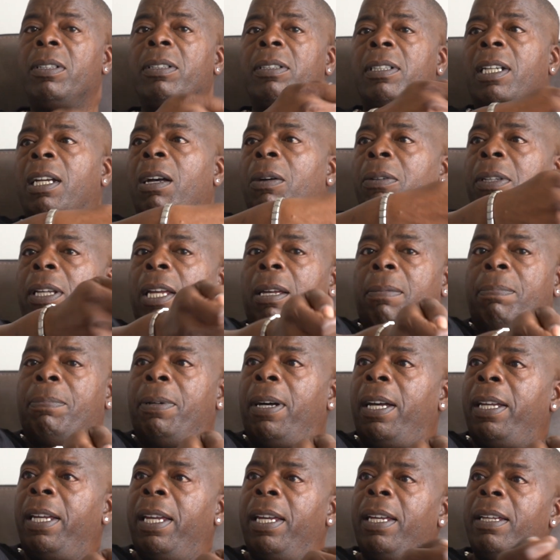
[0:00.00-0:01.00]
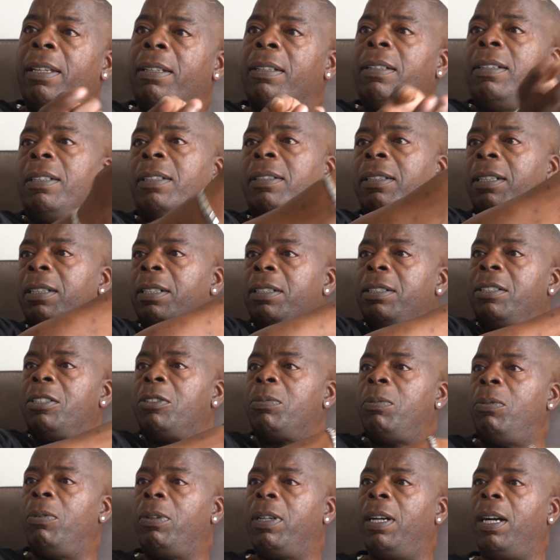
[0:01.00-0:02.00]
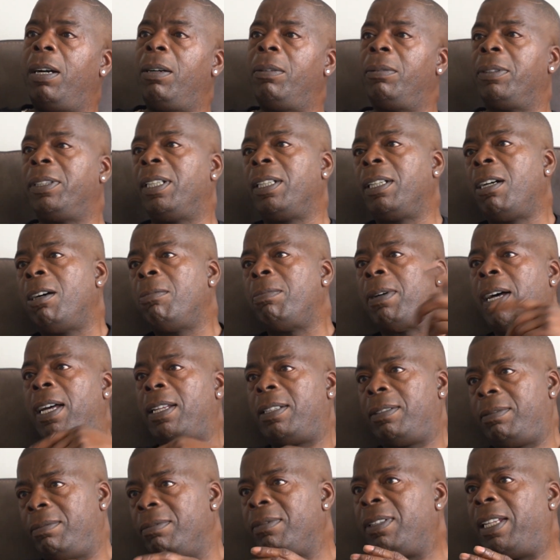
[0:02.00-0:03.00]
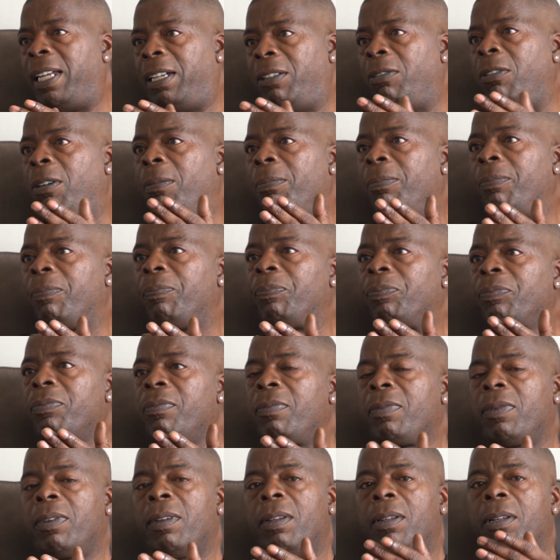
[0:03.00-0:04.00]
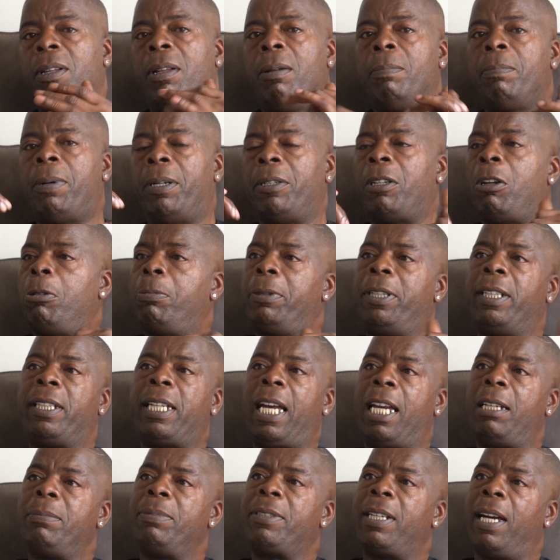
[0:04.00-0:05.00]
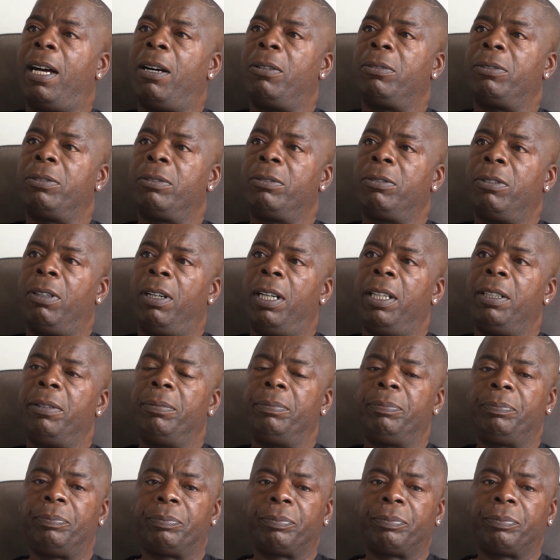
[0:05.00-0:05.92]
They go, yeah, pay it, and you just walk out and then go back later on. But nobody came down, right?